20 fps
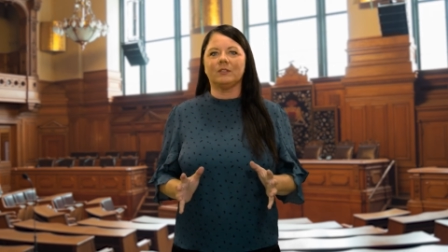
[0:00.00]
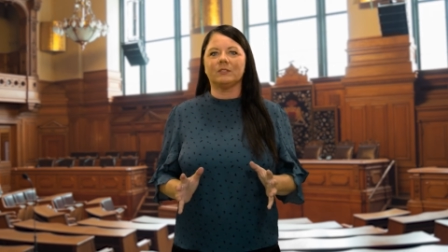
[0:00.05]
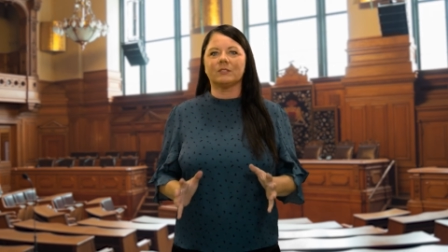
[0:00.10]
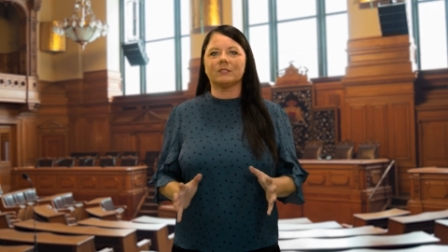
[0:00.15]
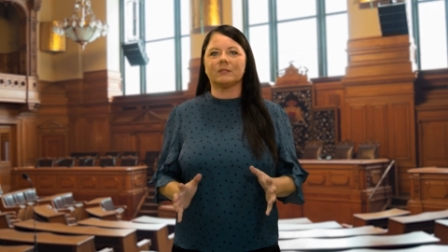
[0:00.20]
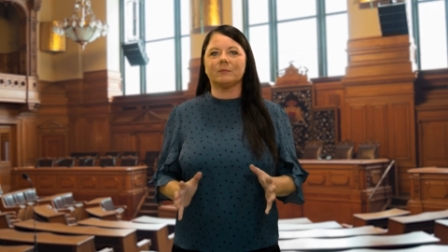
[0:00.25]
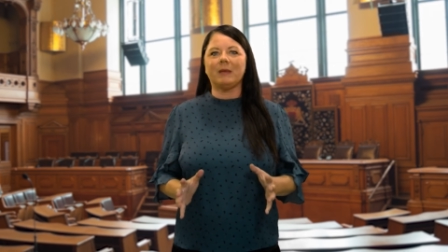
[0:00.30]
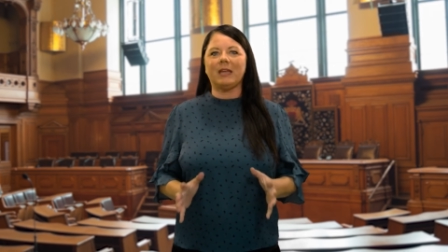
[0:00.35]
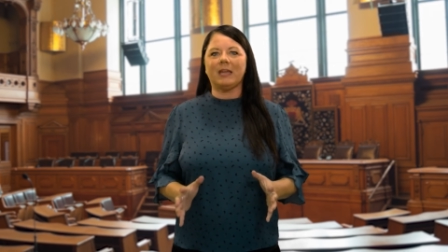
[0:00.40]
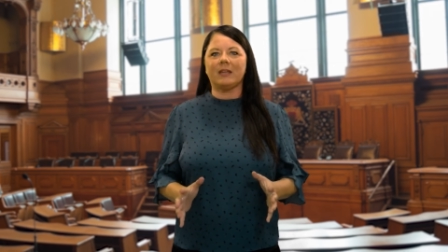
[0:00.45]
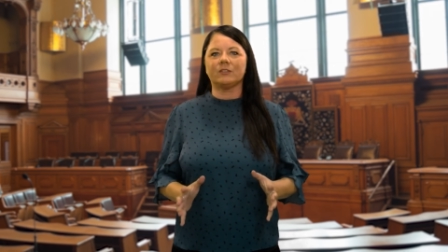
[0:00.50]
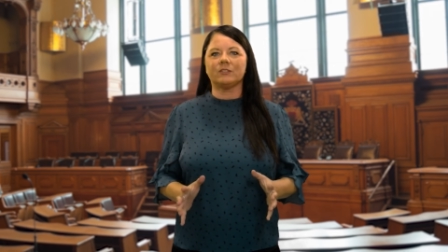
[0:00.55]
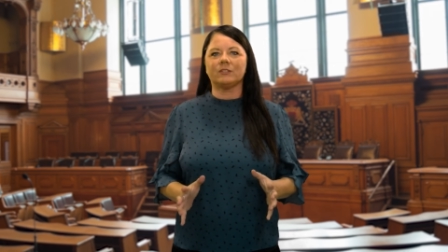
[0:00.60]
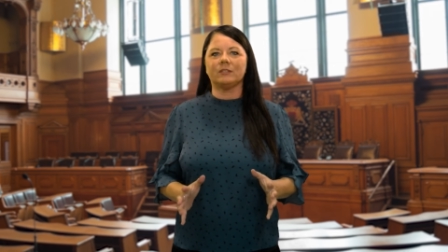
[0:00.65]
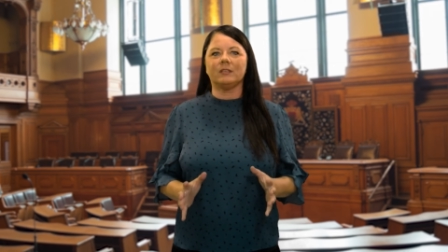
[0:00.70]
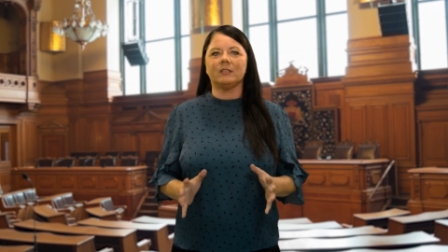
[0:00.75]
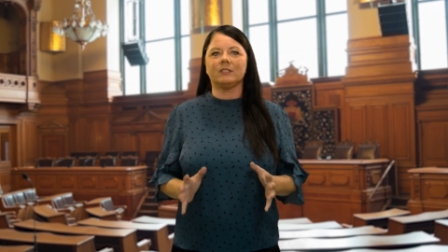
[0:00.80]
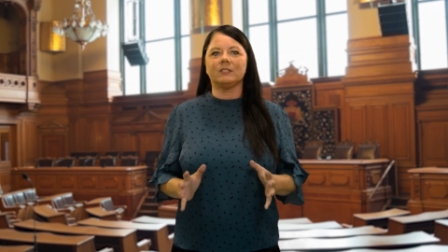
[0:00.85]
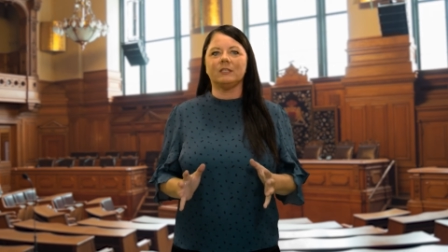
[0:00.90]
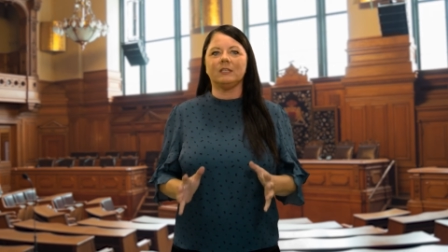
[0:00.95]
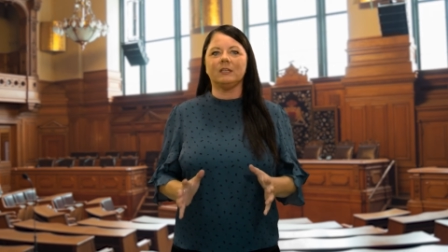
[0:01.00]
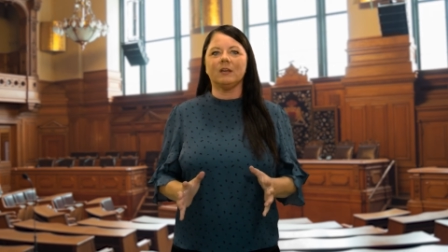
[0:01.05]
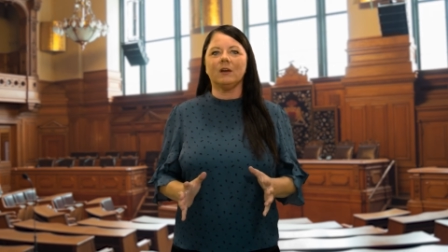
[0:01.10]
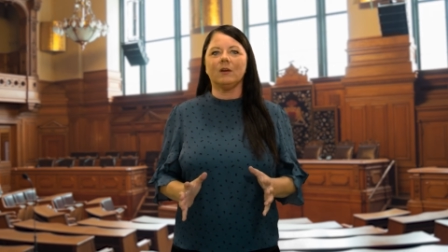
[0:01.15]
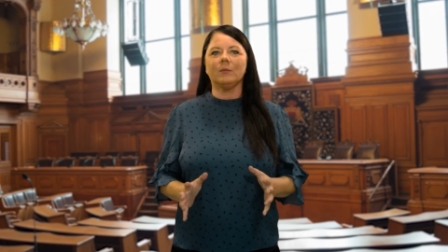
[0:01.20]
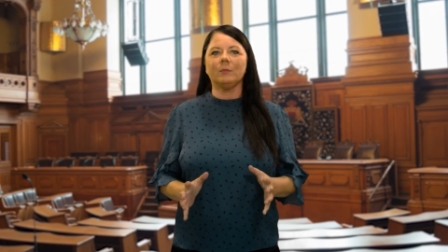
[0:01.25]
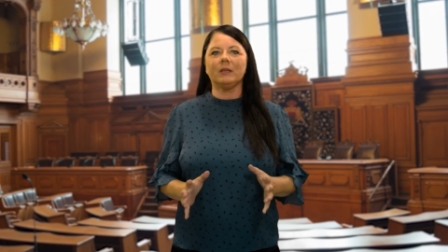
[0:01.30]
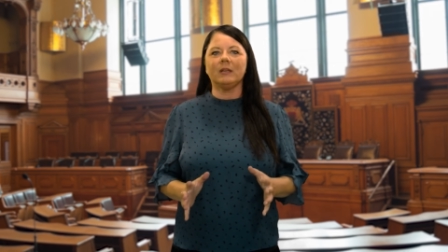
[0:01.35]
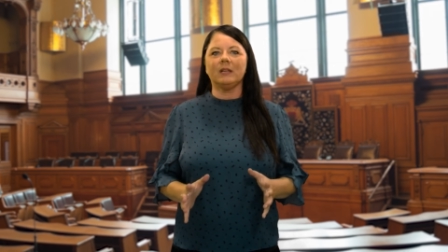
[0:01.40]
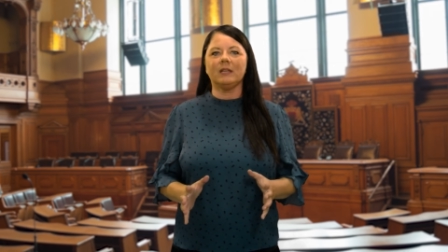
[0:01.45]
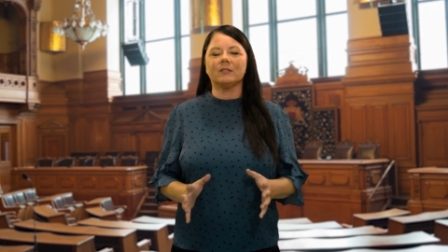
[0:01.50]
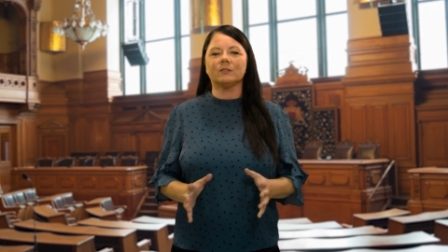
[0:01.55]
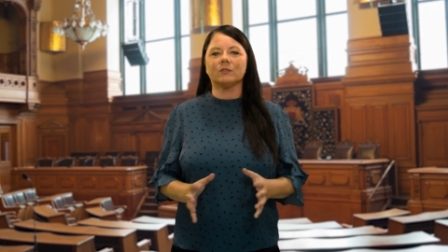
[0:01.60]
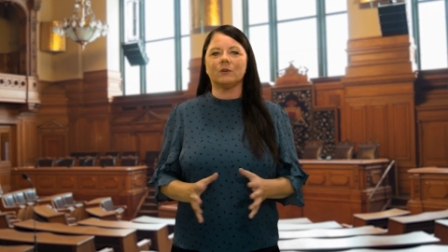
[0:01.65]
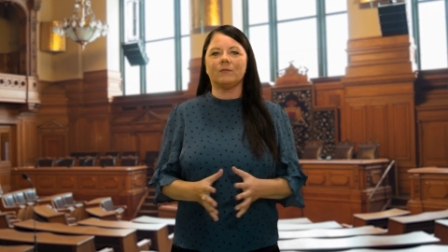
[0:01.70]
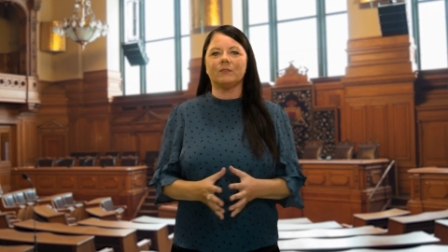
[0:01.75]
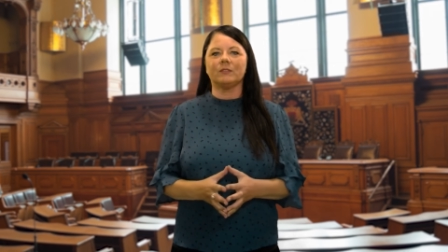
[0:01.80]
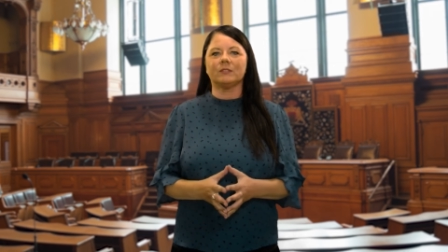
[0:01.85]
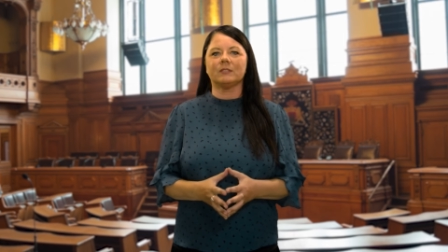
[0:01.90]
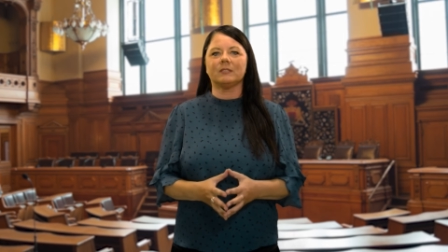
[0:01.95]
smashed this young police
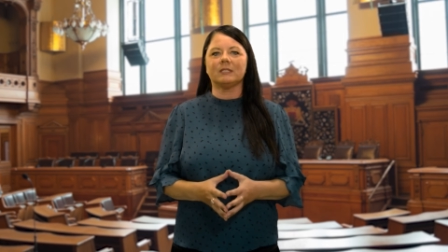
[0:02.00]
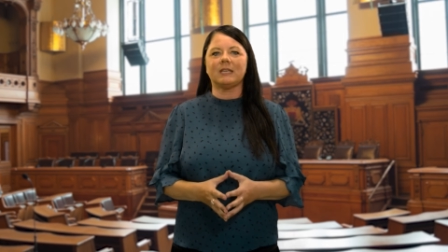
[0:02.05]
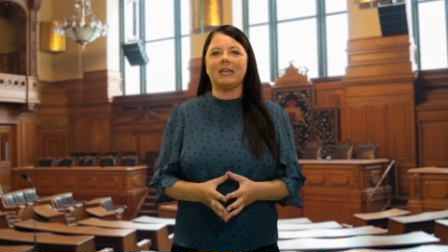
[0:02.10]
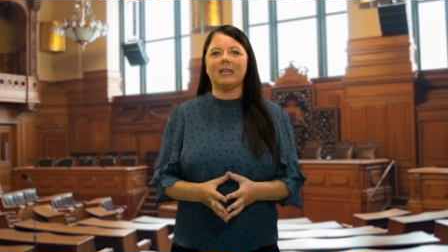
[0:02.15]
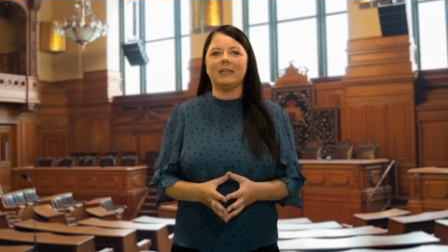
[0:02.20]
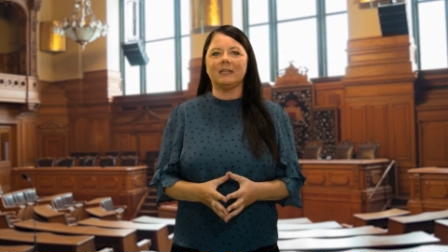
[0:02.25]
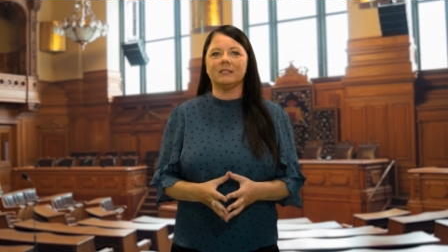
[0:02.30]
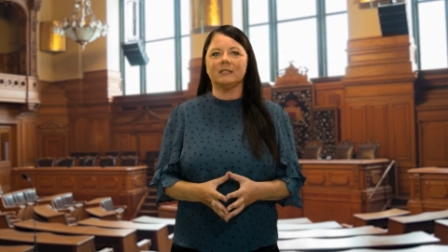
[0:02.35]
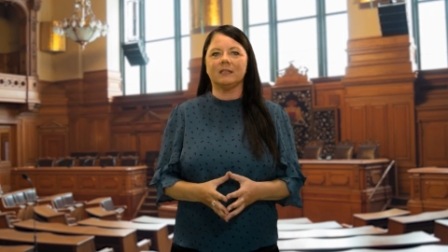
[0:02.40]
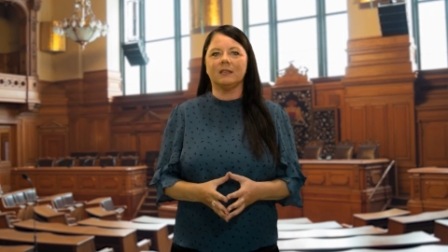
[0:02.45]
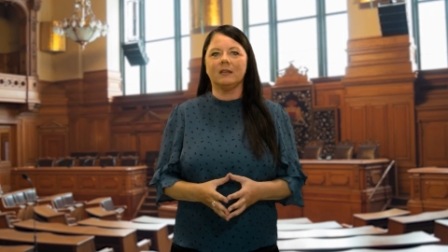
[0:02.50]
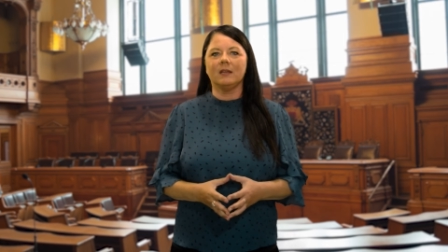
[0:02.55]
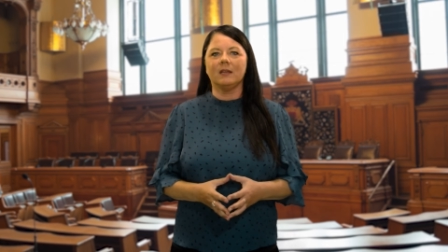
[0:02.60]
officer's head.